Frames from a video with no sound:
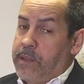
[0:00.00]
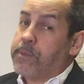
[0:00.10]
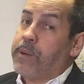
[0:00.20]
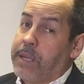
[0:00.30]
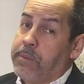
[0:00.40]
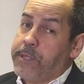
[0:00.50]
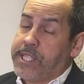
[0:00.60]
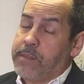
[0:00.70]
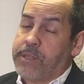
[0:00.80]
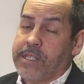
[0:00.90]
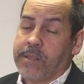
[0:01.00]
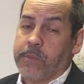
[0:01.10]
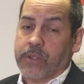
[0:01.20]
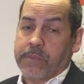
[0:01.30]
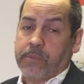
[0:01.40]
That's probably sometimes the
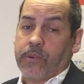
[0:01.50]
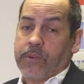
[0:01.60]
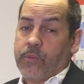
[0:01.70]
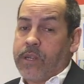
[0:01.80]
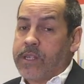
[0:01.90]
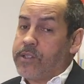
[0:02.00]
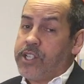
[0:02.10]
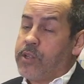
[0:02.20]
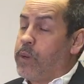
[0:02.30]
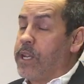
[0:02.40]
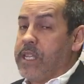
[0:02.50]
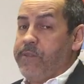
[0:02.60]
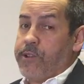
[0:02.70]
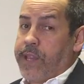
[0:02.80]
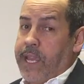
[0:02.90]
most important one because you don't want to
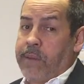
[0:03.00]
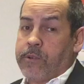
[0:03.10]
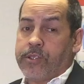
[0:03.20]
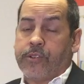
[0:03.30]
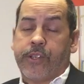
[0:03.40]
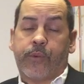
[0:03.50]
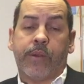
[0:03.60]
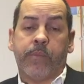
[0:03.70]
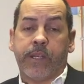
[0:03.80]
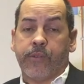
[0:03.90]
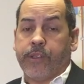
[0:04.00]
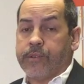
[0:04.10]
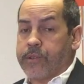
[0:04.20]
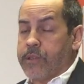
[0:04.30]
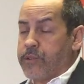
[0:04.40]
leave your cameras or your equipment or
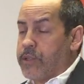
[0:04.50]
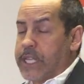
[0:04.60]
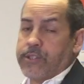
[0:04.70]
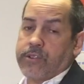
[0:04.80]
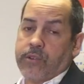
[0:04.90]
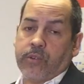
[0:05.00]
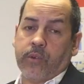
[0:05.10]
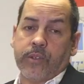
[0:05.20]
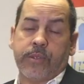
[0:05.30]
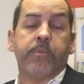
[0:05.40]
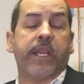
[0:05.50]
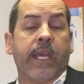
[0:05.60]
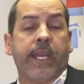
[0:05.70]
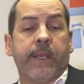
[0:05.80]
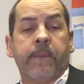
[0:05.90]
your electrical cords
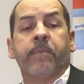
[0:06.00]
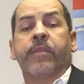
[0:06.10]
behind.